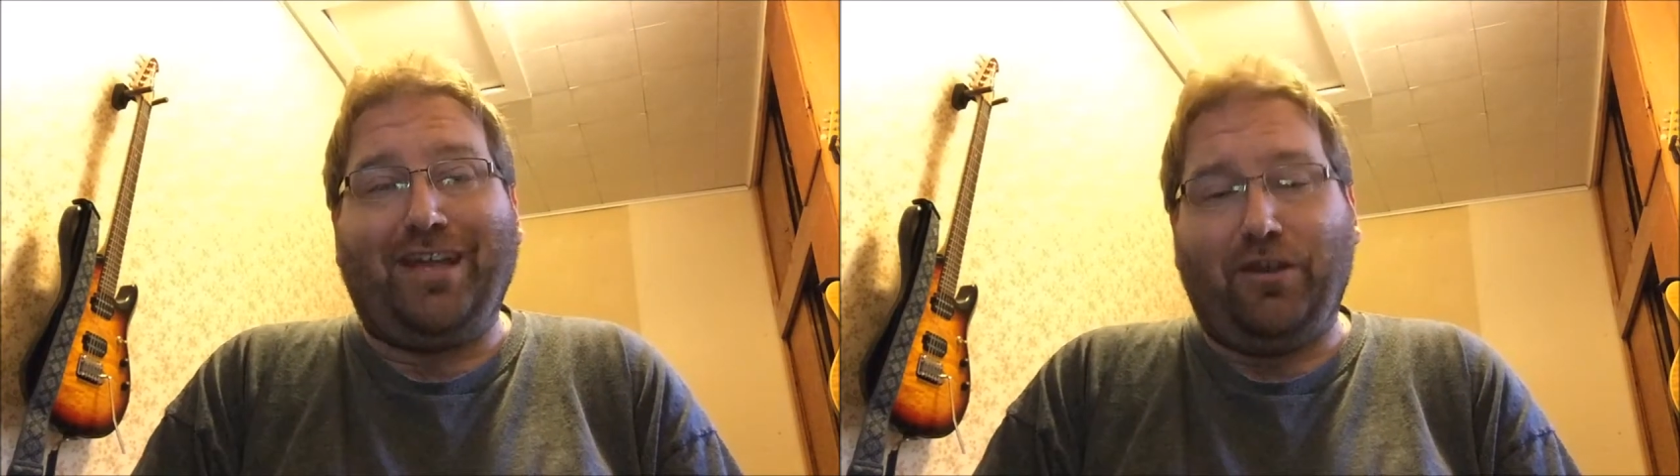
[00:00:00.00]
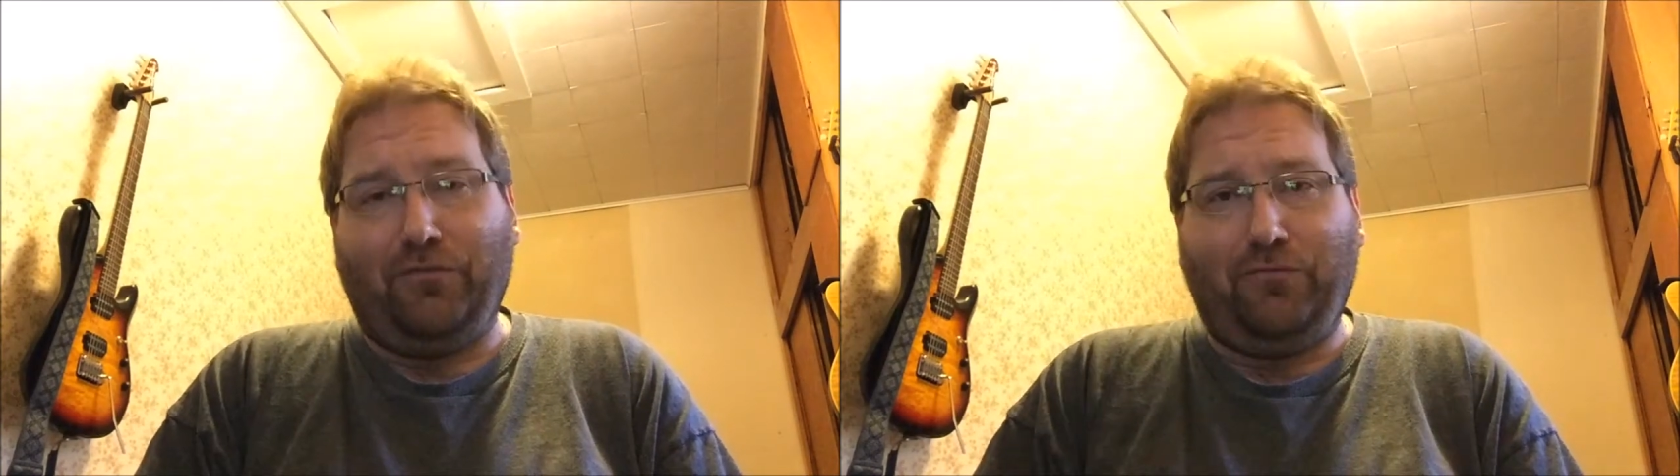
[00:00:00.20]

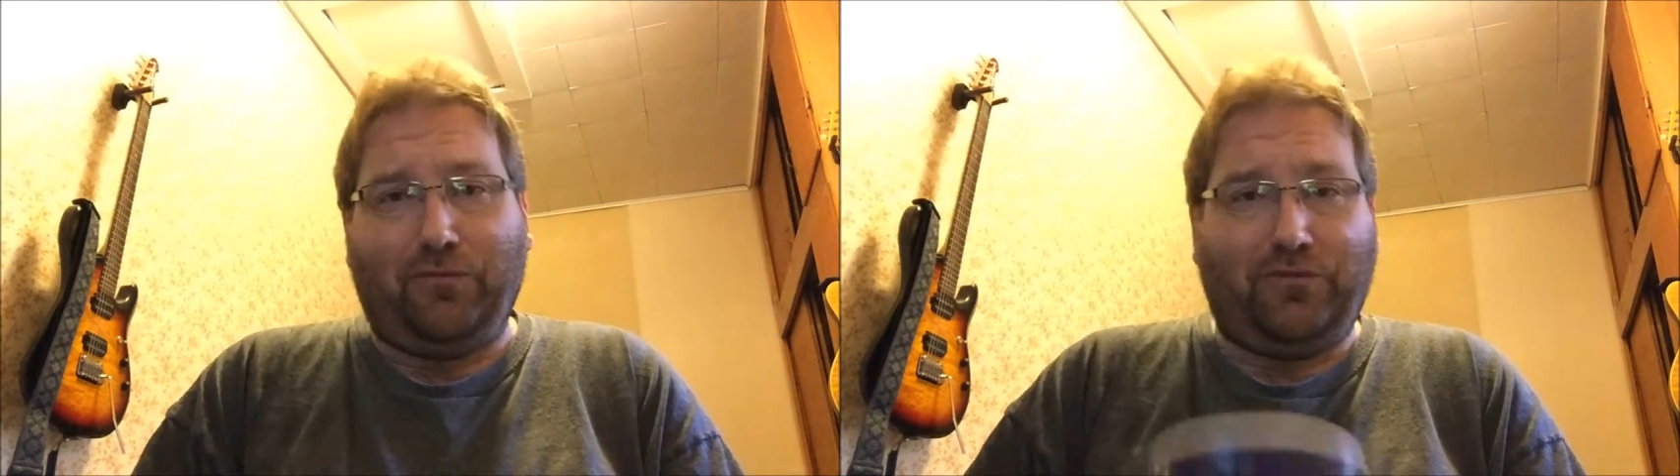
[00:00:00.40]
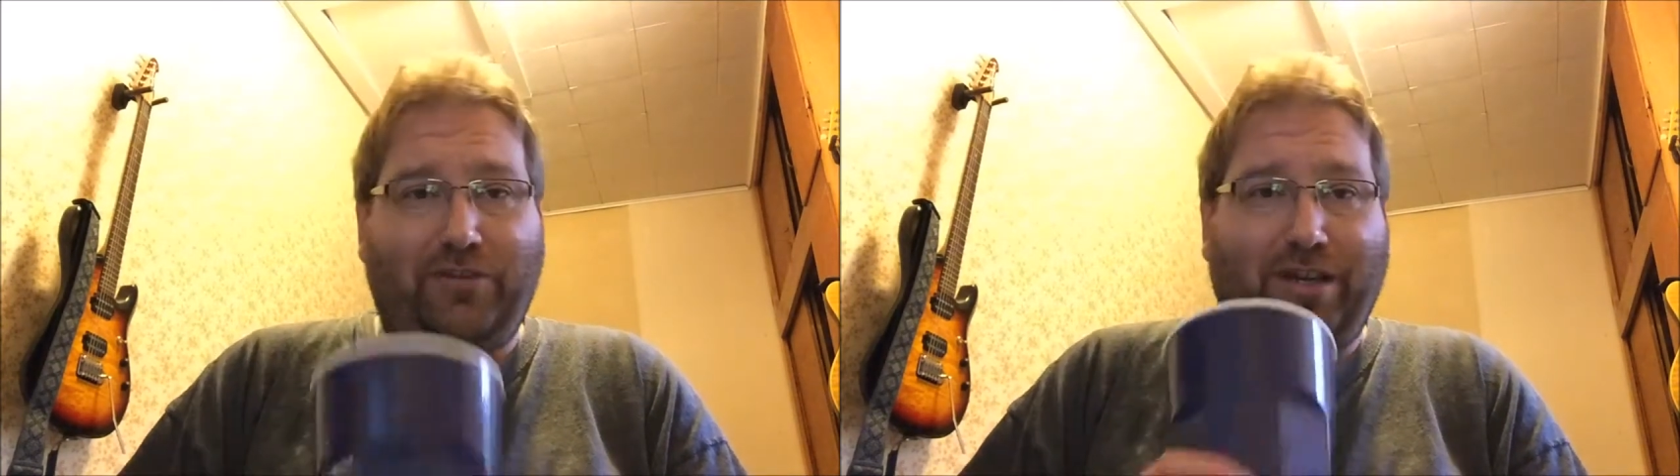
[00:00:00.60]
Air
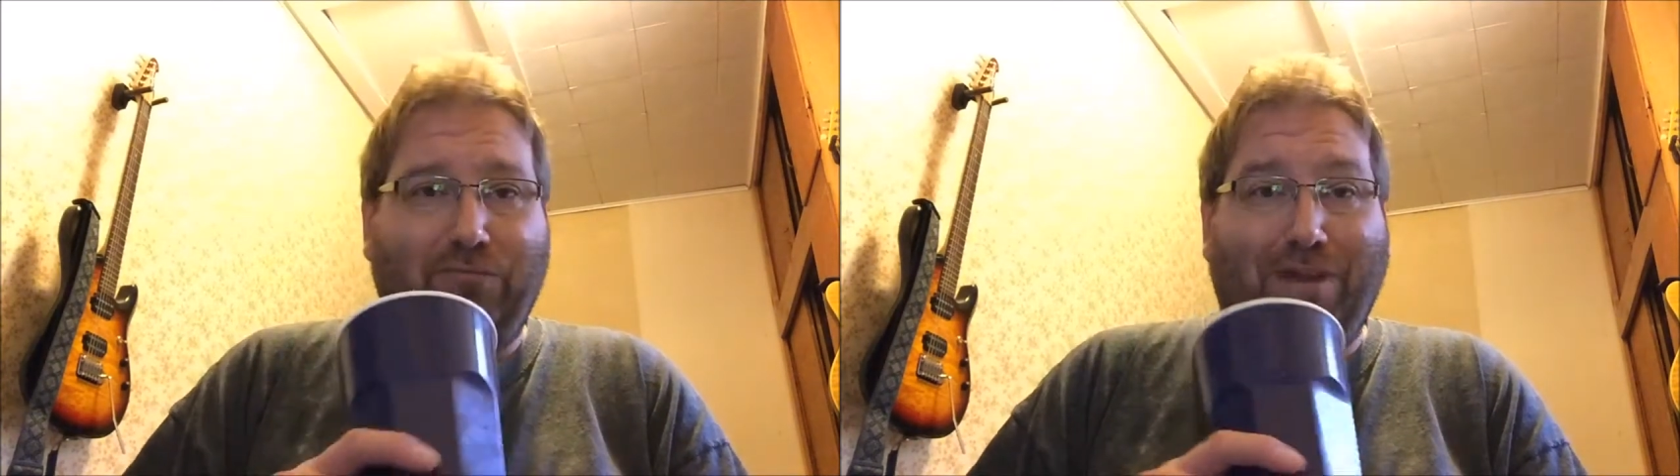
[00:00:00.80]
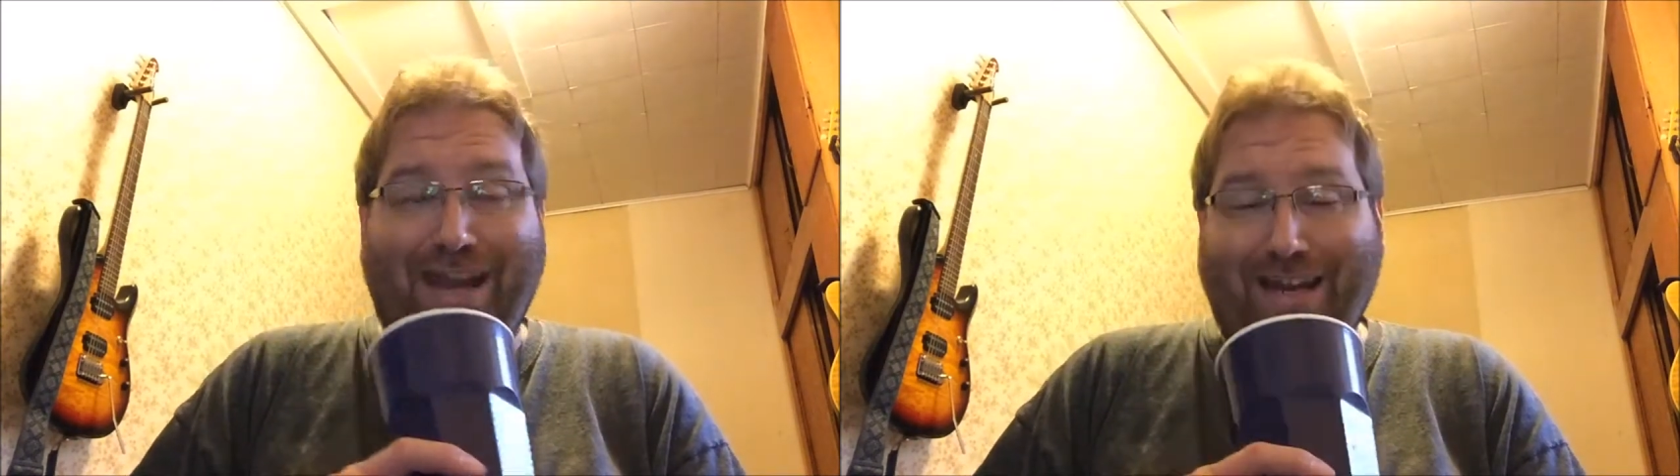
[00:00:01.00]
Force in
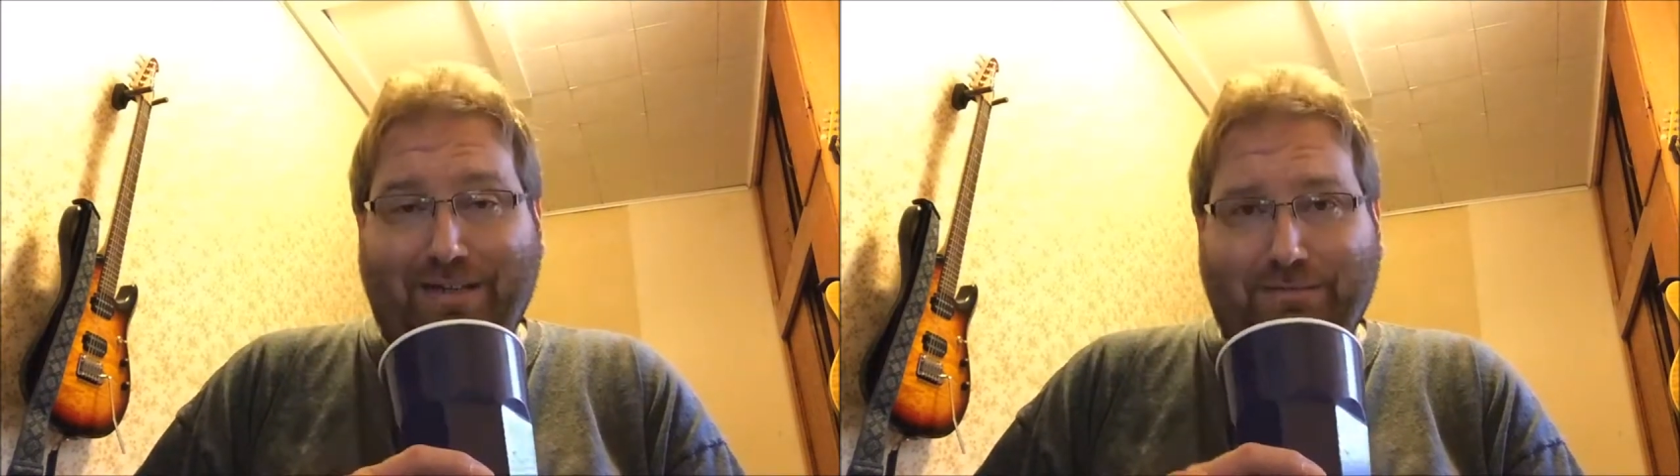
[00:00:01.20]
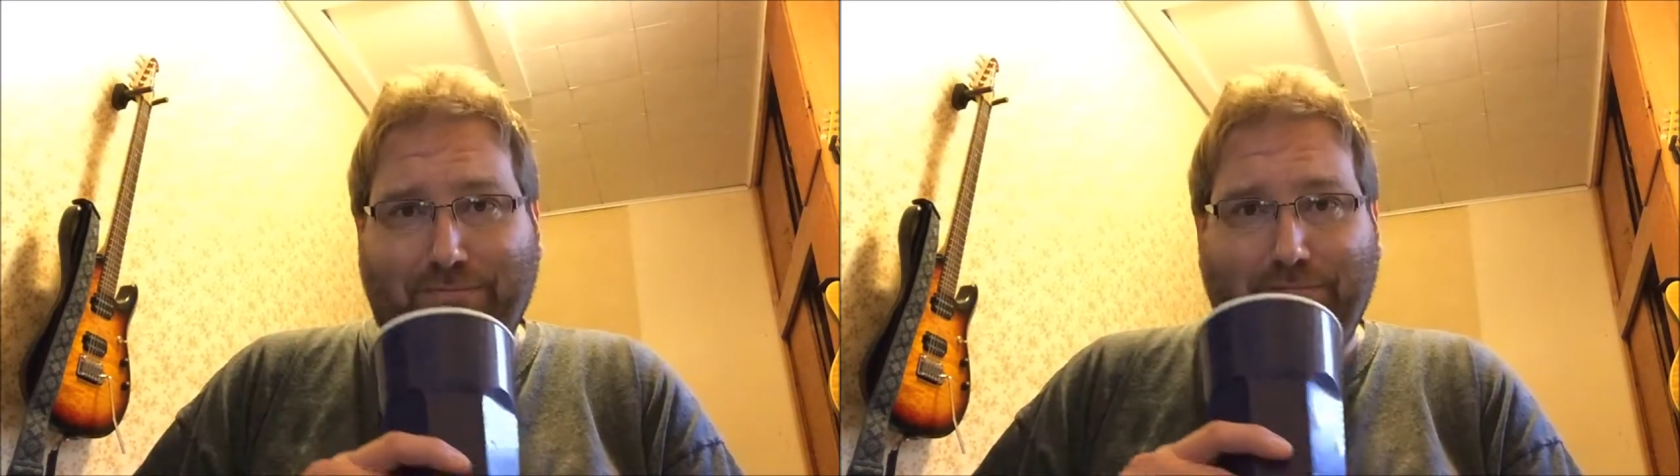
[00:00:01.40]
Iraq